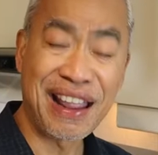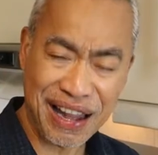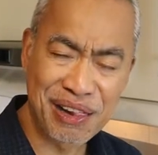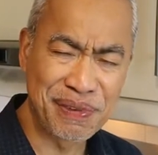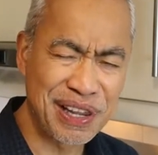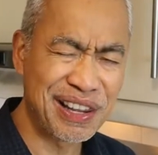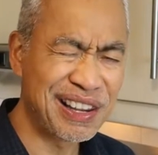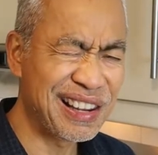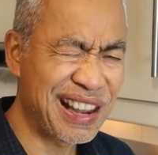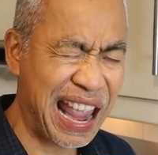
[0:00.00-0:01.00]
I'll
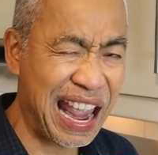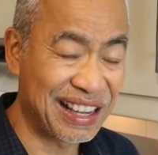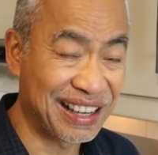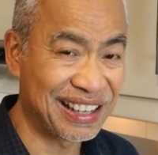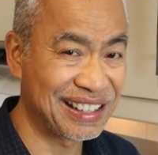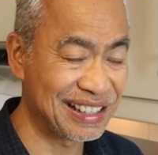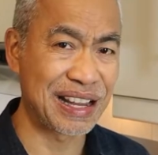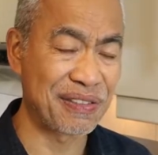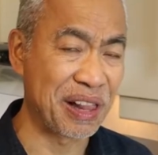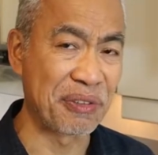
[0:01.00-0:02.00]
be adding
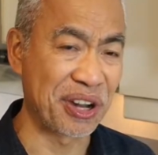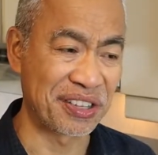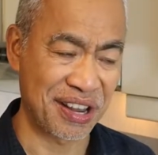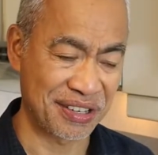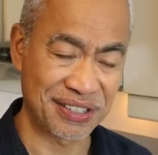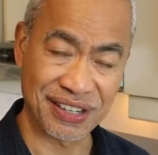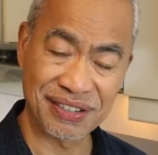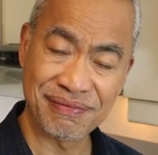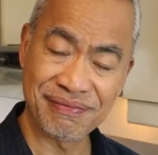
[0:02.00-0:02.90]
a flavor enhancer.